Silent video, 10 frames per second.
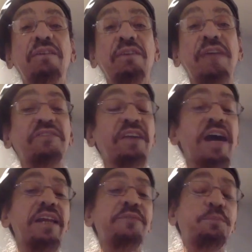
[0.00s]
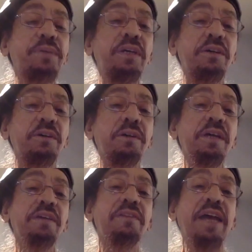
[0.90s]
that's the kind of appeal
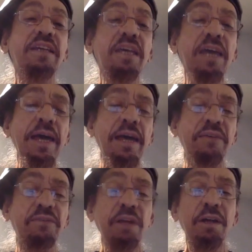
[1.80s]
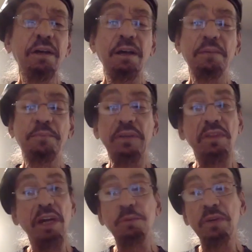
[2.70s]
that he has. But
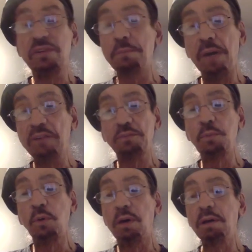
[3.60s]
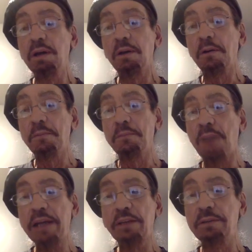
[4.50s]
there is a much more
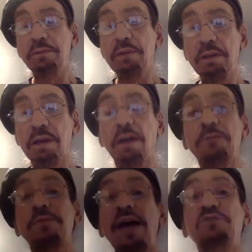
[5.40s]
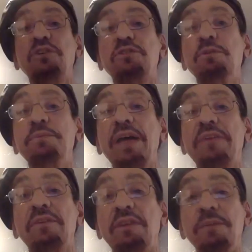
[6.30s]
modern fascism that
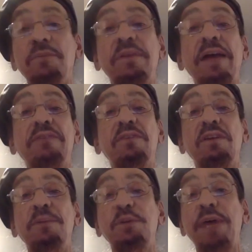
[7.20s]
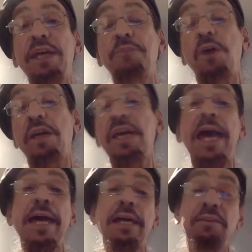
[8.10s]
the Democratic Party
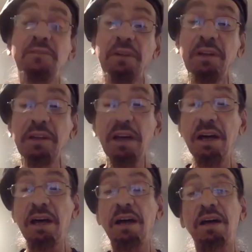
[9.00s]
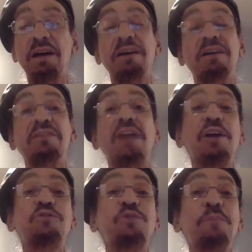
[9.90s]
and
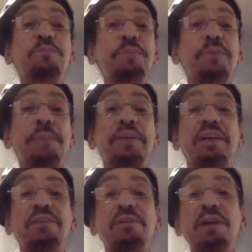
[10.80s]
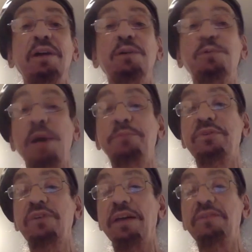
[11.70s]
non-Trump Republicans
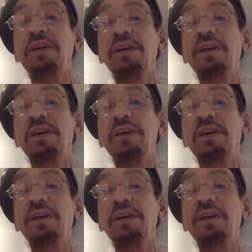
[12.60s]
represent.